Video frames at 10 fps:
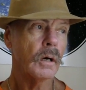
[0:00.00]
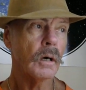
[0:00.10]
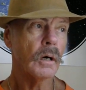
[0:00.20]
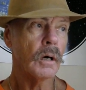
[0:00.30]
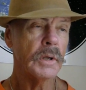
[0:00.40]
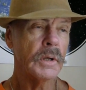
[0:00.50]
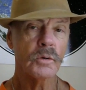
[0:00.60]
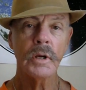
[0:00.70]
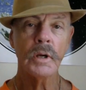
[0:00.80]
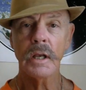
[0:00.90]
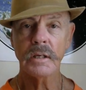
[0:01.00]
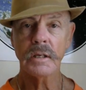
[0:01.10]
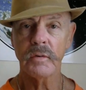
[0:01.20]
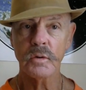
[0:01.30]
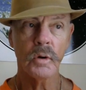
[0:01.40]
I've been swing dancing
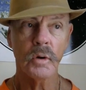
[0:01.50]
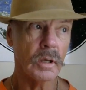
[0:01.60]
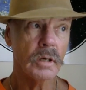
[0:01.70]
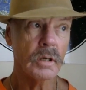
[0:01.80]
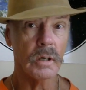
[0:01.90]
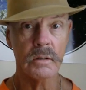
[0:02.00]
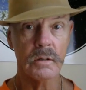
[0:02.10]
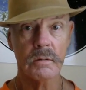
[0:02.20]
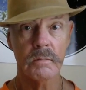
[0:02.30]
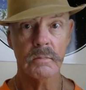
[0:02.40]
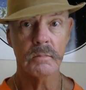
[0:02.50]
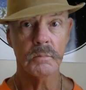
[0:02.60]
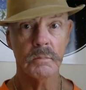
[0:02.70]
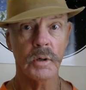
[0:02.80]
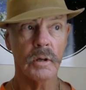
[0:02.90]
for 20 years.
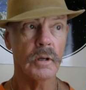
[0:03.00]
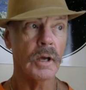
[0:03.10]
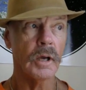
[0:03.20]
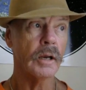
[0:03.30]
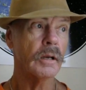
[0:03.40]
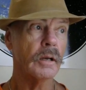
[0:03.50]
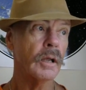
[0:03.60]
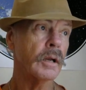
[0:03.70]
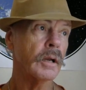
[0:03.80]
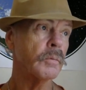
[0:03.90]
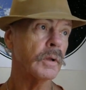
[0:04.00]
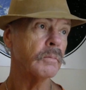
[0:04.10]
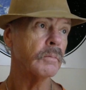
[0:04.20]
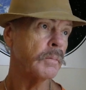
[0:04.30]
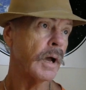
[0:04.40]
I'm pretty good at it. And I've
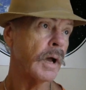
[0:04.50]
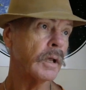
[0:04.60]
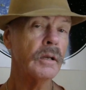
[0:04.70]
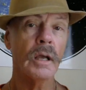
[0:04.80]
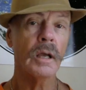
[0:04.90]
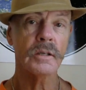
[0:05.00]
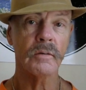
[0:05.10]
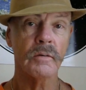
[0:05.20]
been ballet dancing for